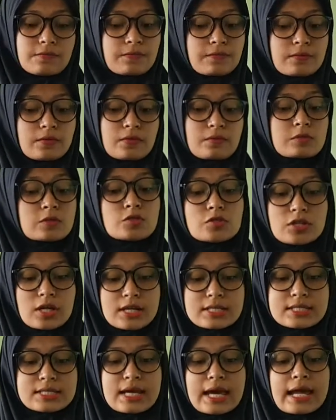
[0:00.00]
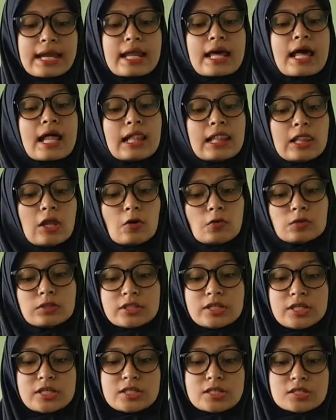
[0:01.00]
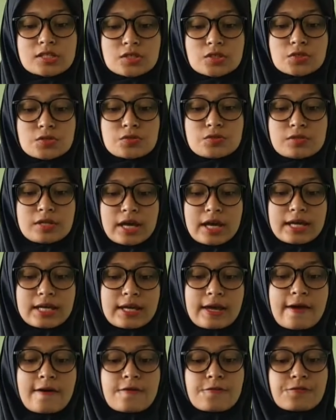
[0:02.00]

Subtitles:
from students, and low teachers today